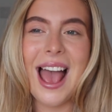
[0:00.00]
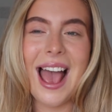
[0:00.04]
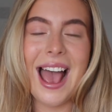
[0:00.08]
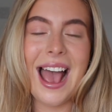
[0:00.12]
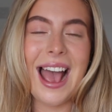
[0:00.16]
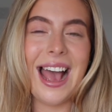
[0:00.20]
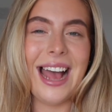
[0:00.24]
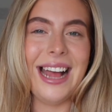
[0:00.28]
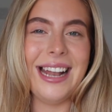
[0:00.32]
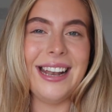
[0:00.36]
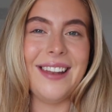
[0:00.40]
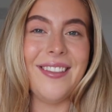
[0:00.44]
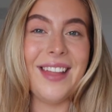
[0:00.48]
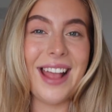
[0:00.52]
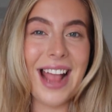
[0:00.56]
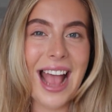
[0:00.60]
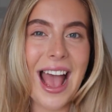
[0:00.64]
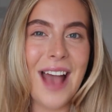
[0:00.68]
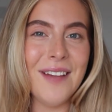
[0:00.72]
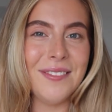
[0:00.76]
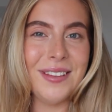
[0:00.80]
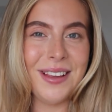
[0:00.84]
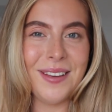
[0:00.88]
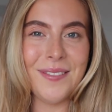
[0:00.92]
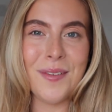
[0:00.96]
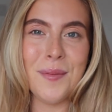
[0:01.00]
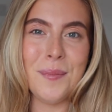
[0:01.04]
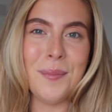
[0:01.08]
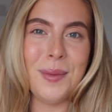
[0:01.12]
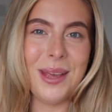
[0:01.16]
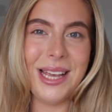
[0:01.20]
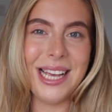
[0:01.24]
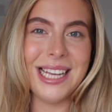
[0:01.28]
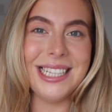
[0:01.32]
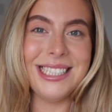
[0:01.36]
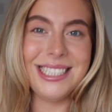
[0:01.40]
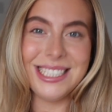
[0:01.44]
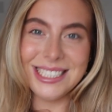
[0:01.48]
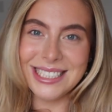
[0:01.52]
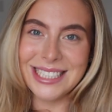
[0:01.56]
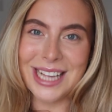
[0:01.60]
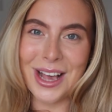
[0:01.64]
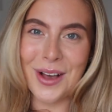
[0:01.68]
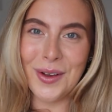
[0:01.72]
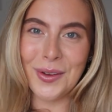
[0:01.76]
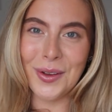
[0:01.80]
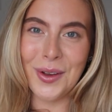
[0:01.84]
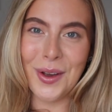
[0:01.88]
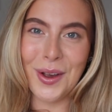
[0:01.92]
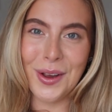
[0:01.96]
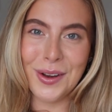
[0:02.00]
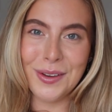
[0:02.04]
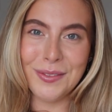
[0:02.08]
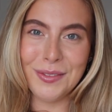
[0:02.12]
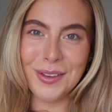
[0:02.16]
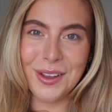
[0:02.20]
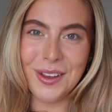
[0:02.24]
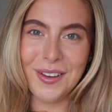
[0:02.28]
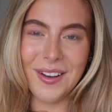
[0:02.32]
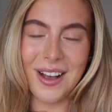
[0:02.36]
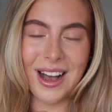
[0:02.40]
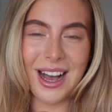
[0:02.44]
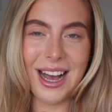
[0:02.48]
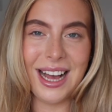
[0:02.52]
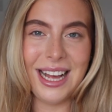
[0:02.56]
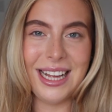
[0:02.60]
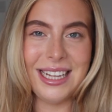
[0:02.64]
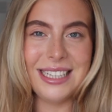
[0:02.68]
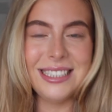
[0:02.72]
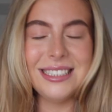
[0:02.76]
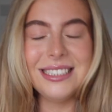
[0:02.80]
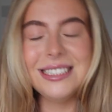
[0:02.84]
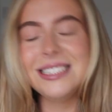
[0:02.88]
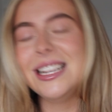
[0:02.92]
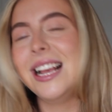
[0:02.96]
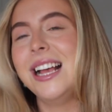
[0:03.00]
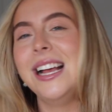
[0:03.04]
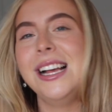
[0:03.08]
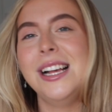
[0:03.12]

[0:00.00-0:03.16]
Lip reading: and they have given me a discount code for you guys.